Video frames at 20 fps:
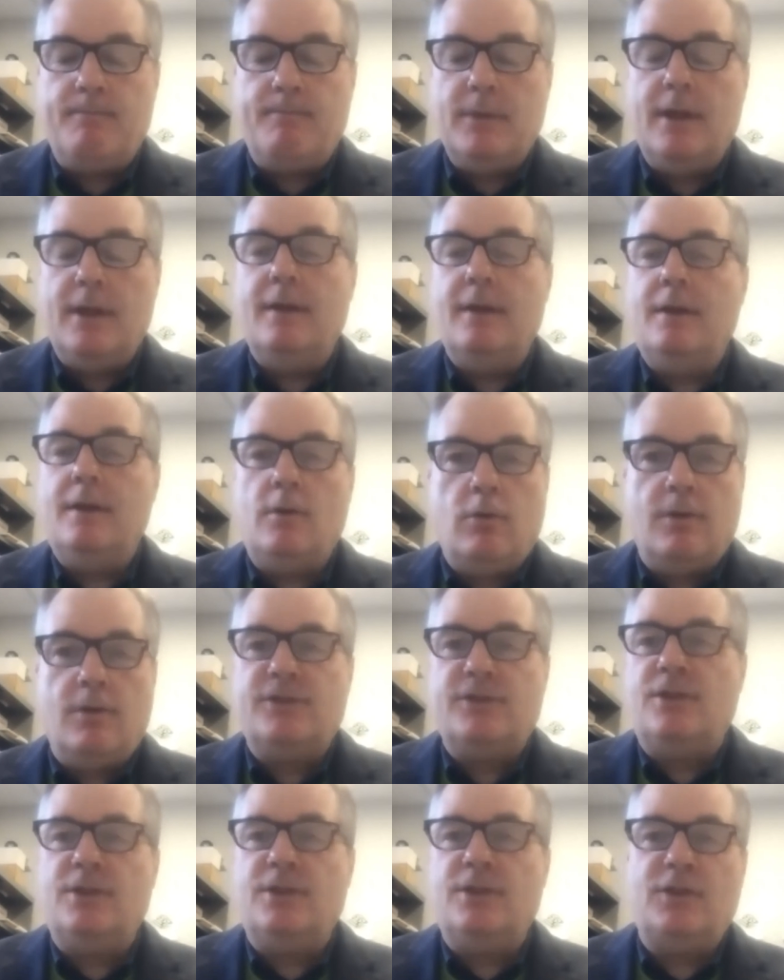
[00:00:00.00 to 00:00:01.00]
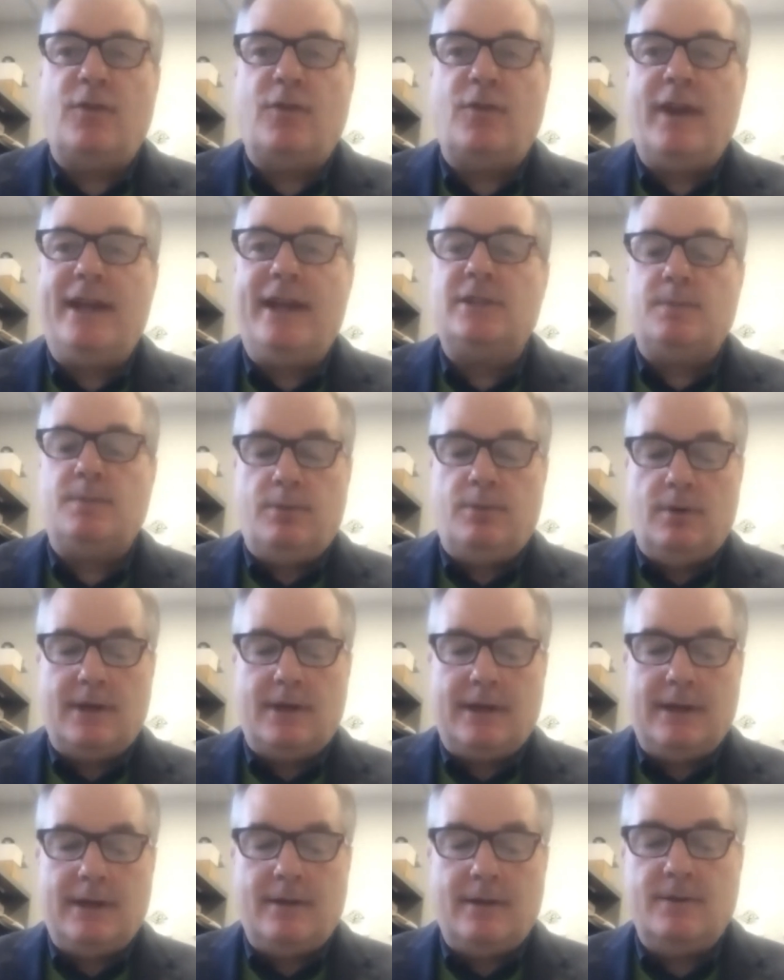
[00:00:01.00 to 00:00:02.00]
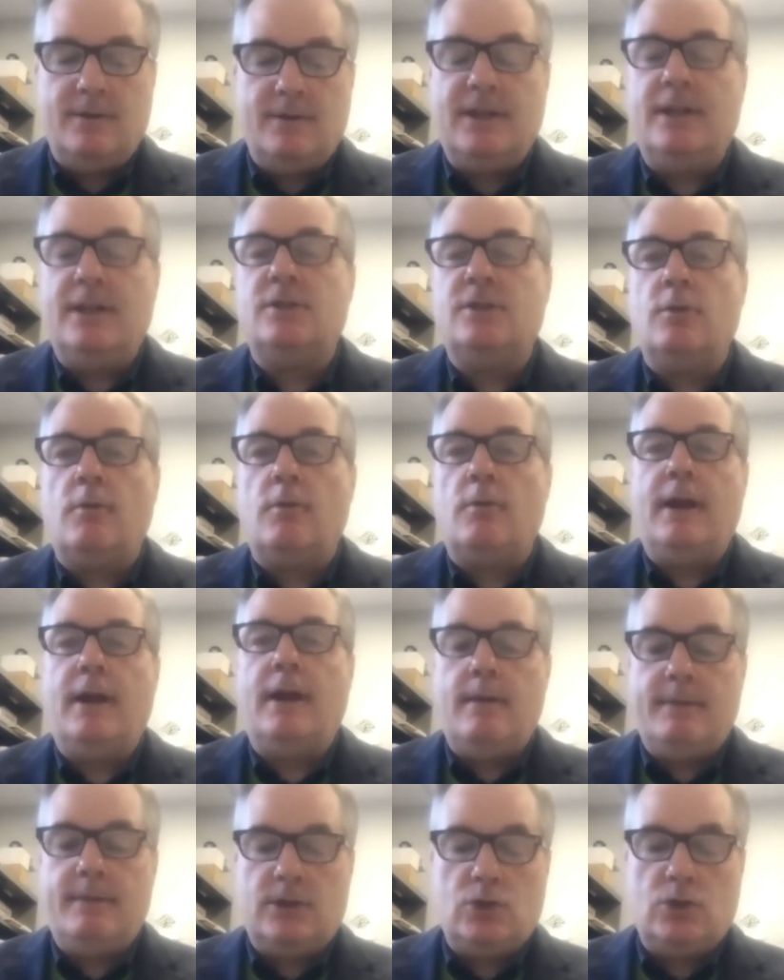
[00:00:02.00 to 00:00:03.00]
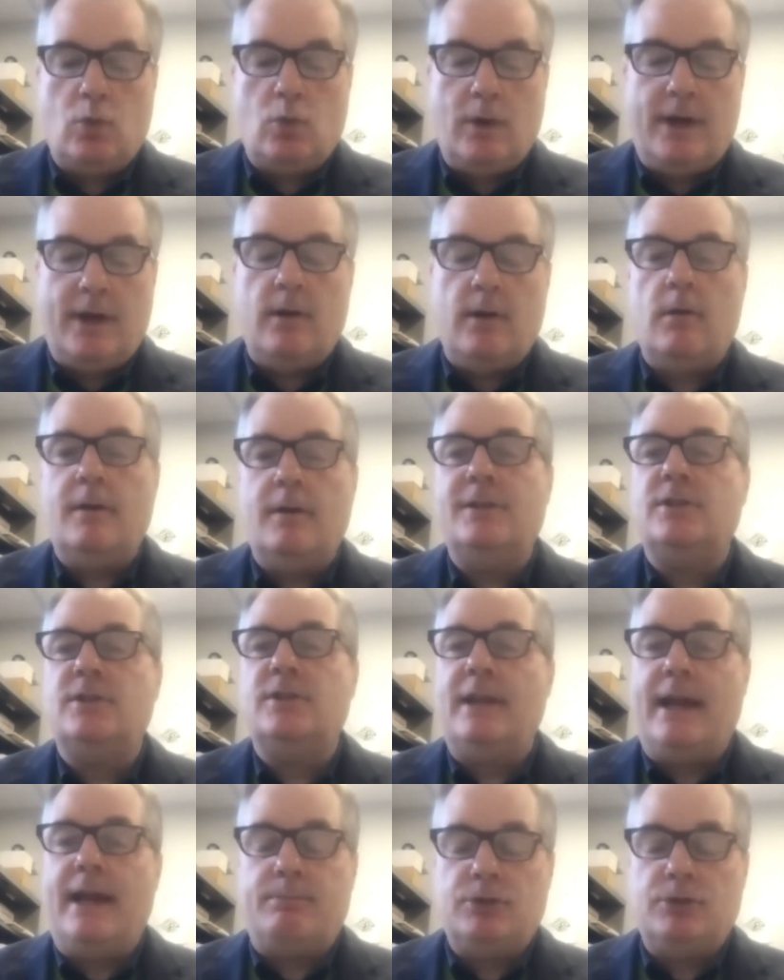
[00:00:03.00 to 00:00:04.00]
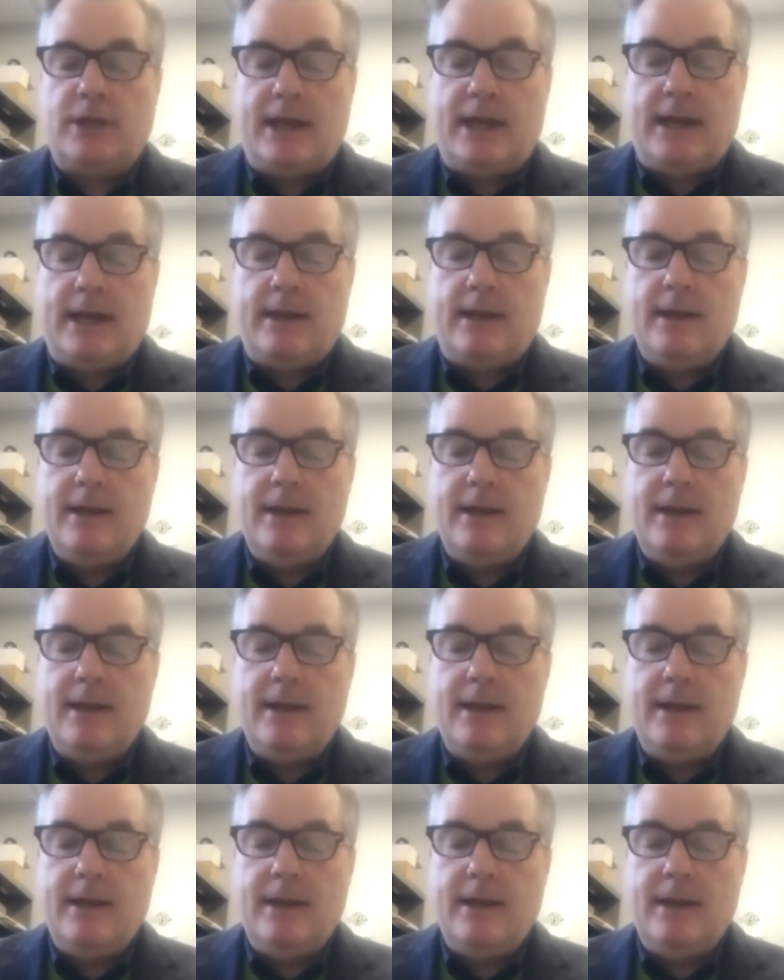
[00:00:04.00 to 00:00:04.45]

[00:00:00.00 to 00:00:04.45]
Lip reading: Of course, there's Facebook and there's Instagram and Twitter and Snapchat.